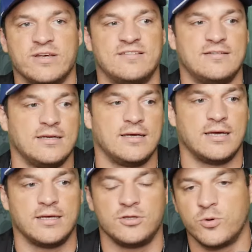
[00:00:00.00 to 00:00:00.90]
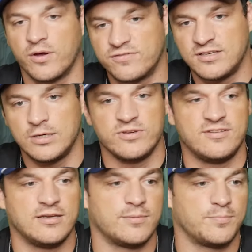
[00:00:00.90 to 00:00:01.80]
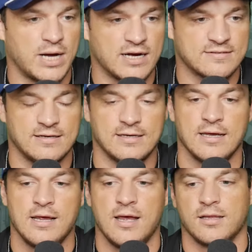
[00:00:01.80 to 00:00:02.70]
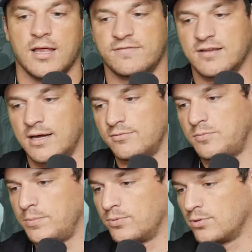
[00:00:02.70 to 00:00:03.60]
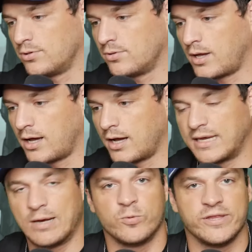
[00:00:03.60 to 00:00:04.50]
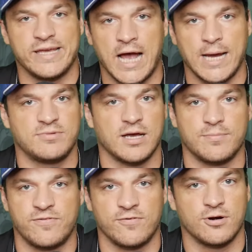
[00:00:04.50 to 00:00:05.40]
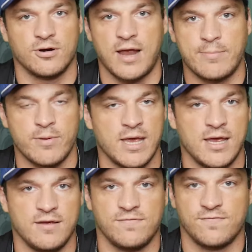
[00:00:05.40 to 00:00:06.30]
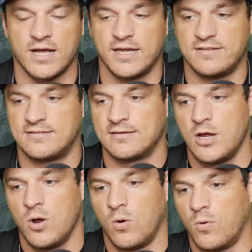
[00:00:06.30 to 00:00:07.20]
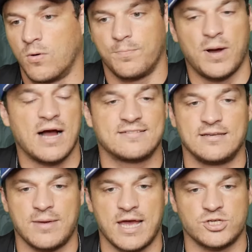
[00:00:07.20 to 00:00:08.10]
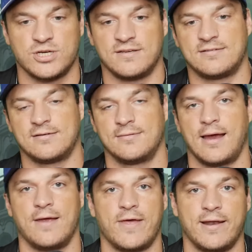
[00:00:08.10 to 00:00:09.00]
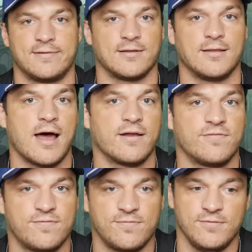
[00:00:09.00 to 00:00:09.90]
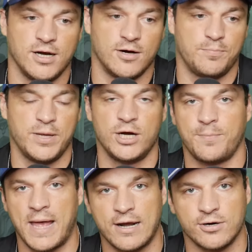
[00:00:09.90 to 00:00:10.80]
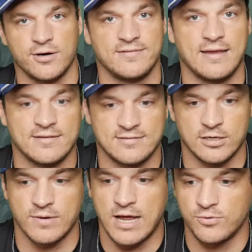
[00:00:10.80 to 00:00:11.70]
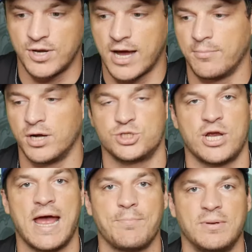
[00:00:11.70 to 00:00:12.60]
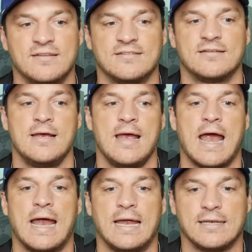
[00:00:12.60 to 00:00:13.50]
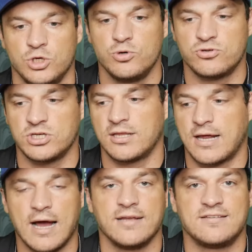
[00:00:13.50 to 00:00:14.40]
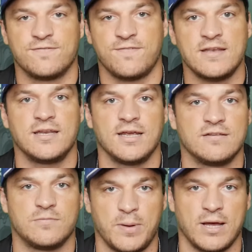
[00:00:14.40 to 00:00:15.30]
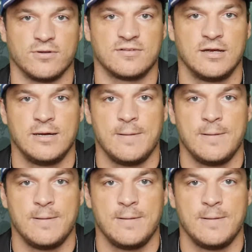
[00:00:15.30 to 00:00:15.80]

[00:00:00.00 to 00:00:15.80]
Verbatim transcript: we see in UFC, we see in boxing. A lot of times people uh, get really hyped up for MMA fights or boxing matches. And then it's a lot of, you know, pitter patter and dancing around. Not much happens. And usually the guy defending his belt